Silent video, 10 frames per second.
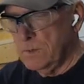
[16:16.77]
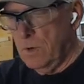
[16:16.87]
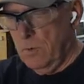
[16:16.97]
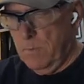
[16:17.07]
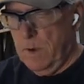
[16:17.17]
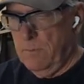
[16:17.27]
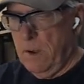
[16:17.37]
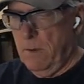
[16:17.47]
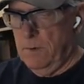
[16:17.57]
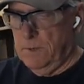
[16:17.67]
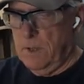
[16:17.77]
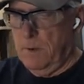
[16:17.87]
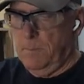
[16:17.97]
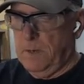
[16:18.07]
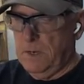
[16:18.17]
So my router's got
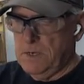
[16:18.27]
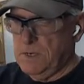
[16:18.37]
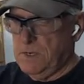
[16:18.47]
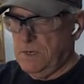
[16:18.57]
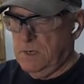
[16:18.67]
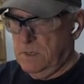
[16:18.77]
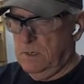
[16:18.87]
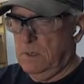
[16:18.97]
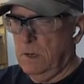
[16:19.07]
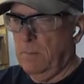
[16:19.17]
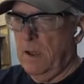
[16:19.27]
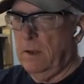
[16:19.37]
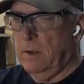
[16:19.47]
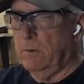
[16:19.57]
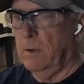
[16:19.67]
a place to come
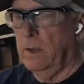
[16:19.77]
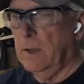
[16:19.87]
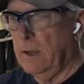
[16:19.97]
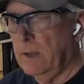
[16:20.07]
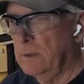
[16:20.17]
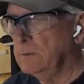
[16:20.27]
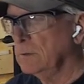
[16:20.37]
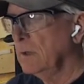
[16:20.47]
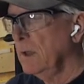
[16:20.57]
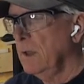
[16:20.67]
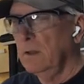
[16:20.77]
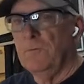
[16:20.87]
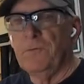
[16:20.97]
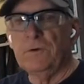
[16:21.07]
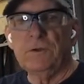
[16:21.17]
out here on the edge.
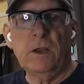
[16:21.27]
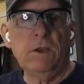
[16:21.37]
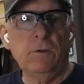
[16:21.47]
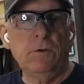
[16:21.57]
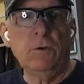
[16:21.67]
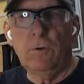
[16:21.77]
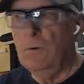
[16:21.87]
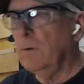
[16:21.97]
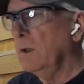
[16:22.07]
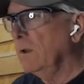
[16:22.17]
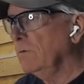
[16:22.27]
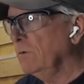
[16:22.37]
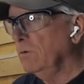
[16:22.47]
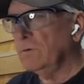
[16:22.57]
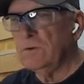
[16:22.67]
The first thing you do is
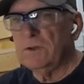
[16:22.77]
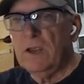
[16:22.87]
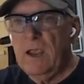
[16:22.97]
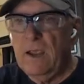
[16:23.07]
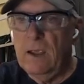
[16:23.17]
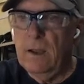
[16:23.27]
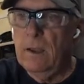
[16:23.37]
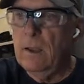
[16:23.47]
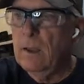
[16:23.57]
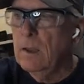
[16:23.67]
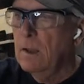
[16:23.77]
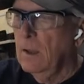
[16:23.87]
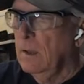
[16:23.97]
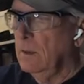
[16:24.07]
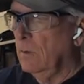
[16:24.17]
you scan
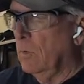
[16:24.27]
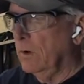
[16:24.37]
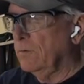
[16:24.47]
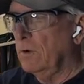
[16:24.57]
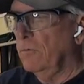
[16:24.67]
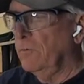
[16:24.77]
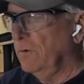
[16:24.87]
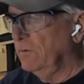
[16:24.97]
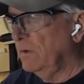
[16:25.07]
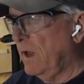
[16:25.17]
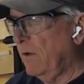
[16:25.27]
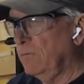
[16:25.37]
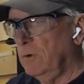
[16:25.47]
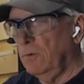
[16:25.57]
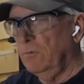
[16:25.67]
the work surface
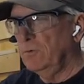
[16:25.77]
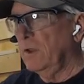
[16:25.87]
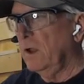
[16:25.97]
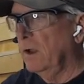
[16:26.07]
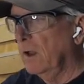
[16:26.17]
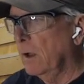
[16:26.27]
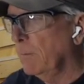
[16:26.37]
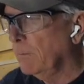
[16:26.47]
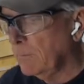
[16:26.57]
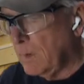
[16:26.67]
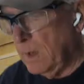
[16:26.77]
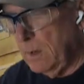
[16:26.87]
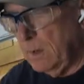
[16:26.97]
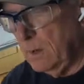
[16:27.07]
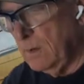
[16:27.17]
after you've set it up.
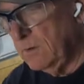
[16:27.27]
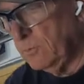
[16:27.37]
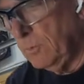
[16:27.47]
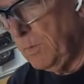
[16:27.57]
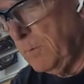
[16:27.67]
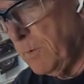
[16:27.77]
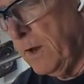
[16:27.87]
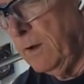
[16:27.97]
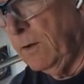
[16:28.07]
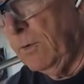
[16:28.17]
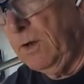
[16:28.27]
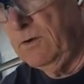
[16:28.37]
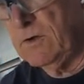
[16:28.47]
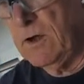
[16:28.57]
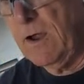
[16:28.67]
And this would be brand new.
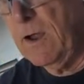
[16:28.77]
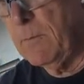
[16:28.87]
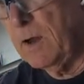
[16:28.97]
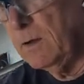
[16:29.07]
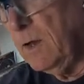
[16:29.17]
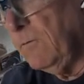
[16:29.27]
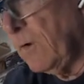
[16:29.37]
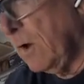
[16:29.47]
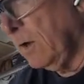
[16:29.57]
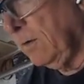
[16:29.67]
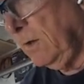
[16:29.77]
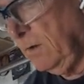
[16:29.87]
Each time I leave all of